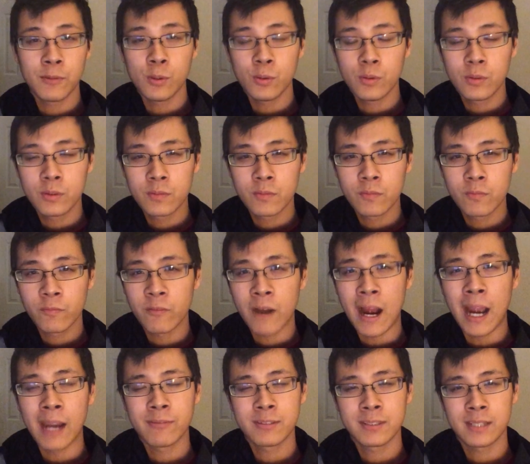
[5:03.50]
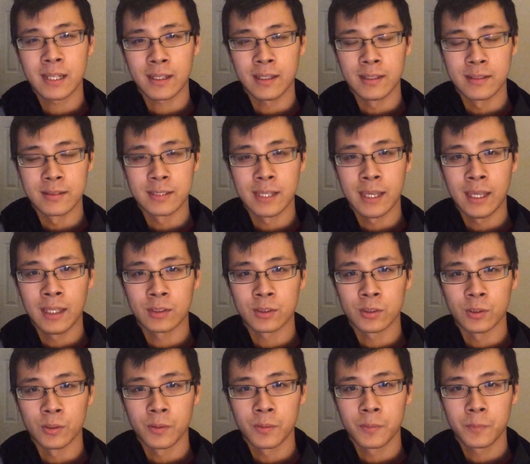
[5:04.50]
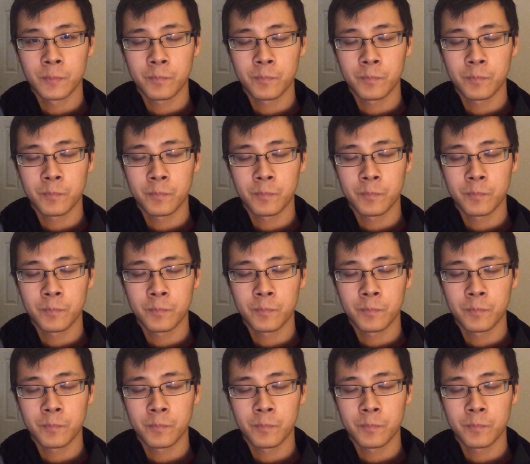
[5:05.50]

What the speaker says: you 5 seconds to answer.